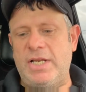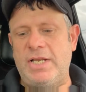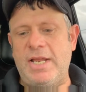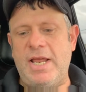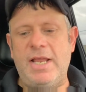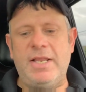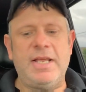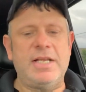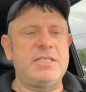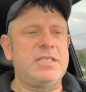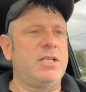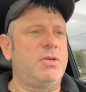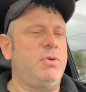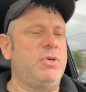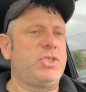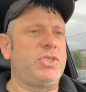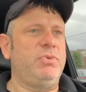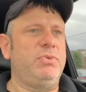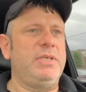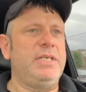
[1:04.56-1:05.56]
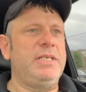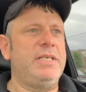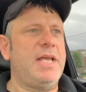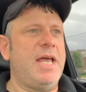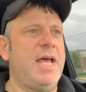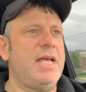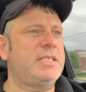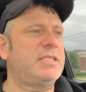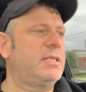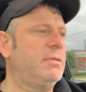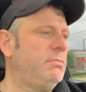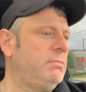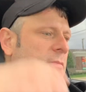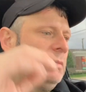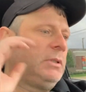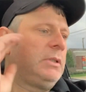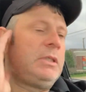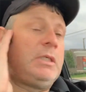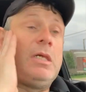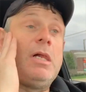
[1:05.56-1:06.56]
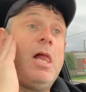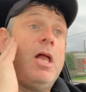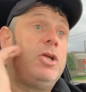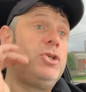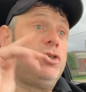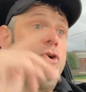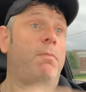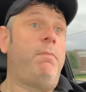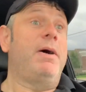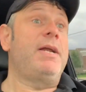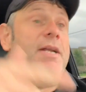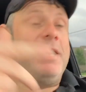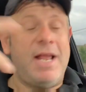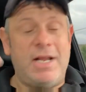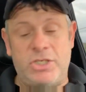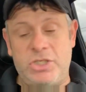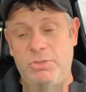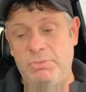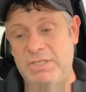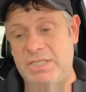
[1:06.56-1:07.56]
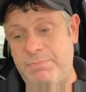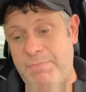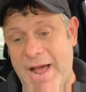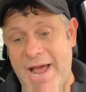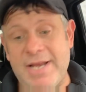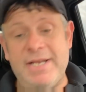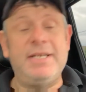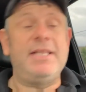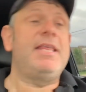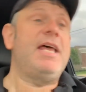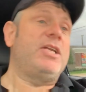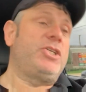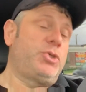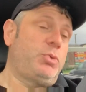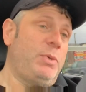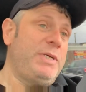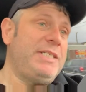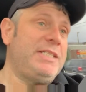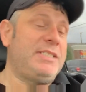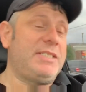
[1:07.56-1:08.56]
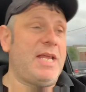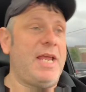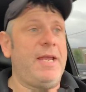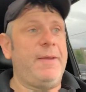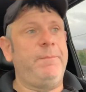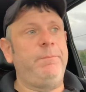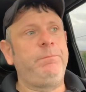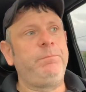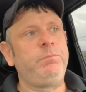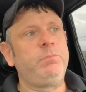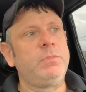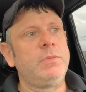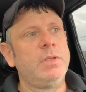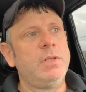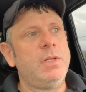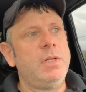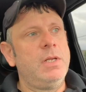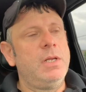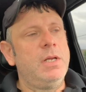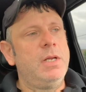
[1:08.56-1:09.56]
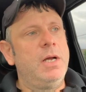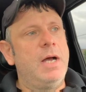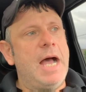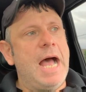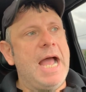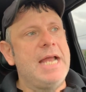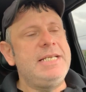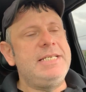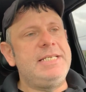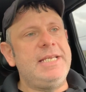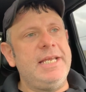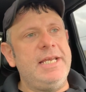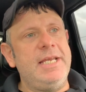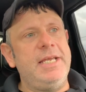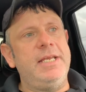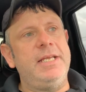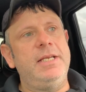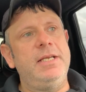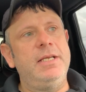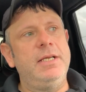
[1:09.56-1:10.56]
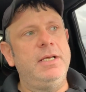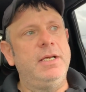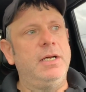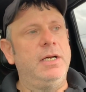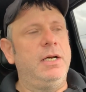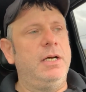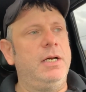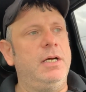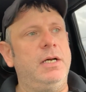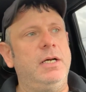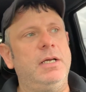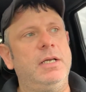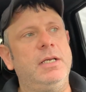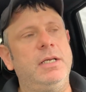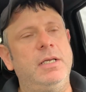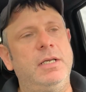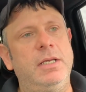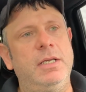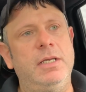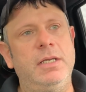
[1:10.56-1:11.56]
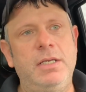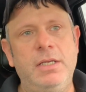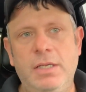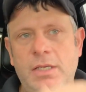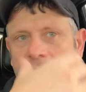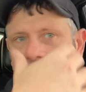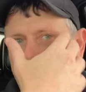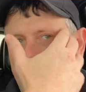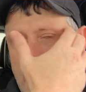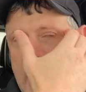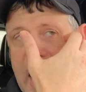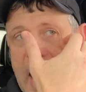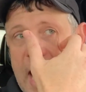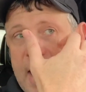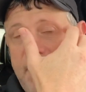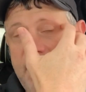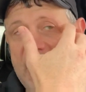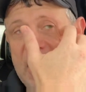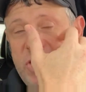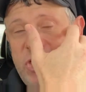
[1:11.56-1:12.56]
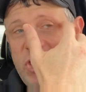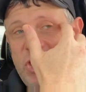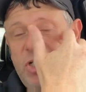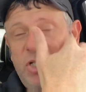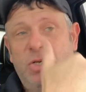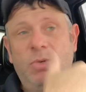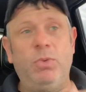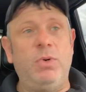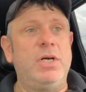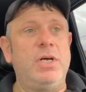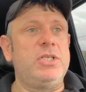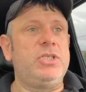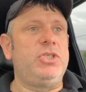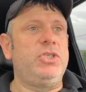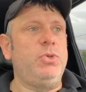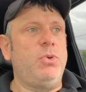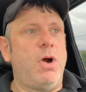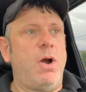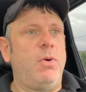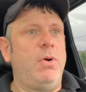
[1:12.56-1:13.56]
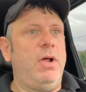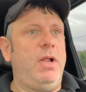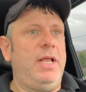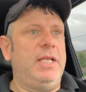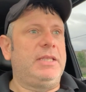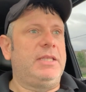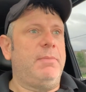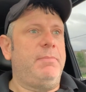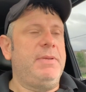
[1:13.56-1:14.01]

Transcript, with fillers: on that? That's the question we need to ask him. Joe Budden actually responded to that tweet saying, I did. Uh, uh I mentioned it was URL at the